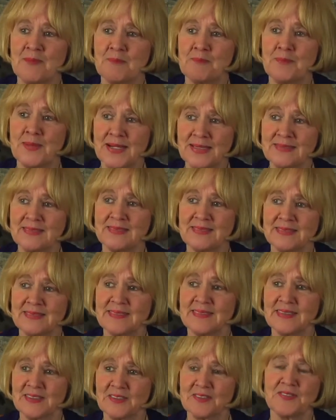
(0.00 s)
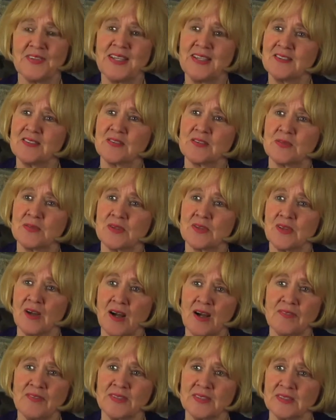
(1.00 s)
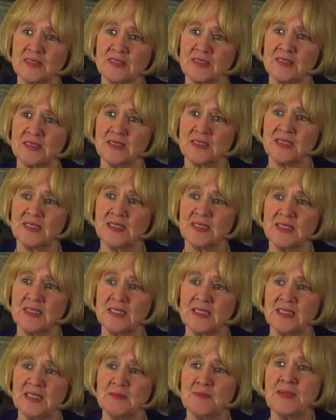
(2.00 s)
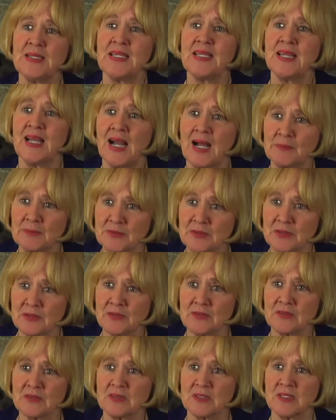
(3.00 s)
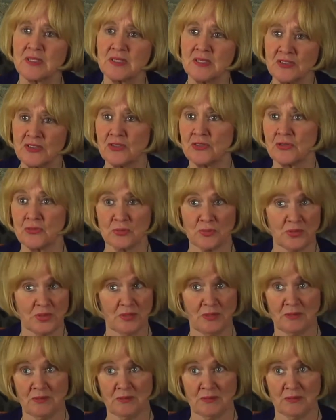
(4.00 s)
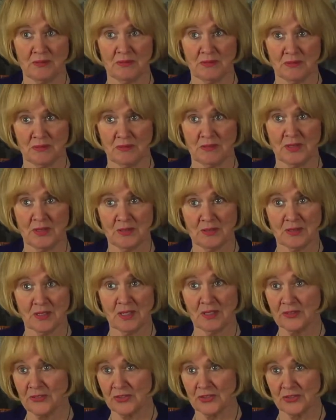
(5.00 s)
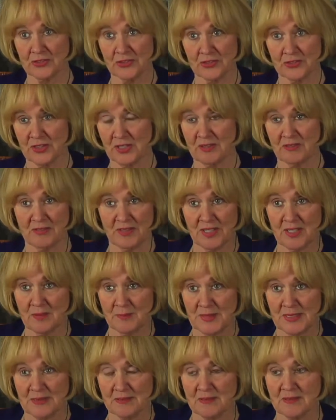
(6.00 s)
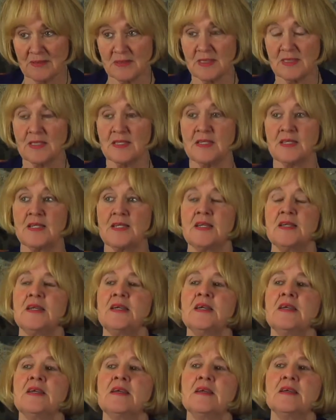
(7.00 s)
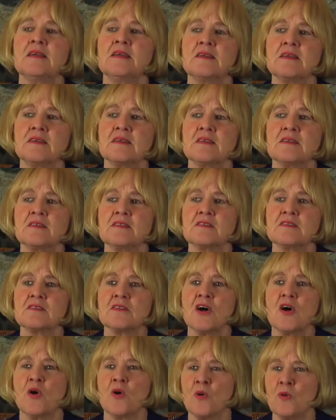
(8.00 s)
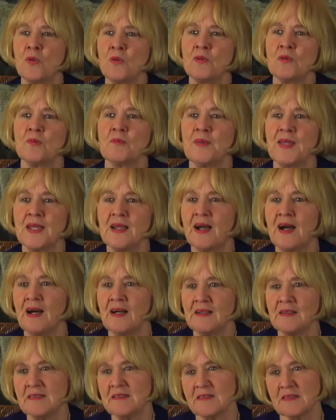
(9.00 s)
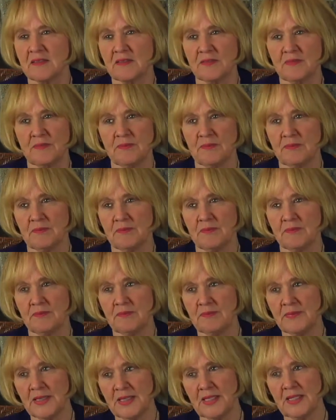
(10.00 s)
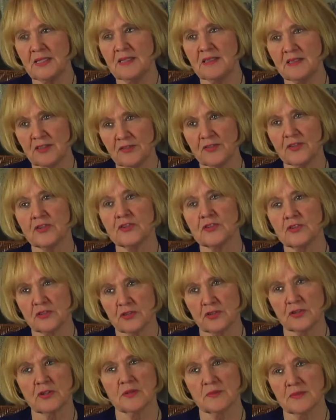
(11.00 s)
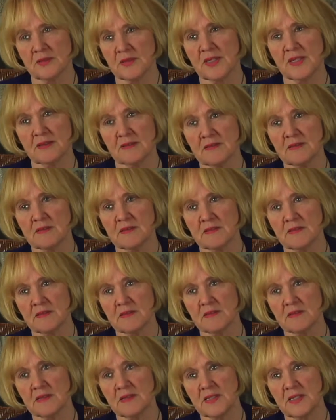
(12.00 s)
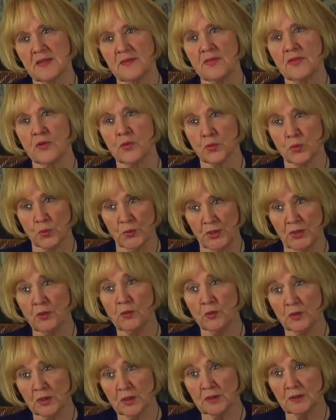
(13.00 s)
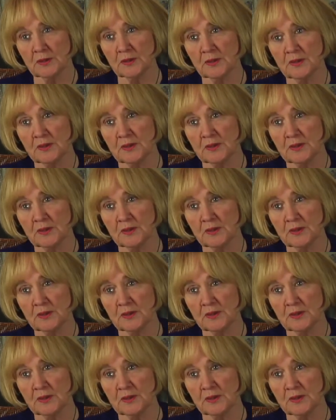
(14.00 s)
but they're faced with often many obstacles and issues within their cultures and environments. So, because of many different circumstances in the real world,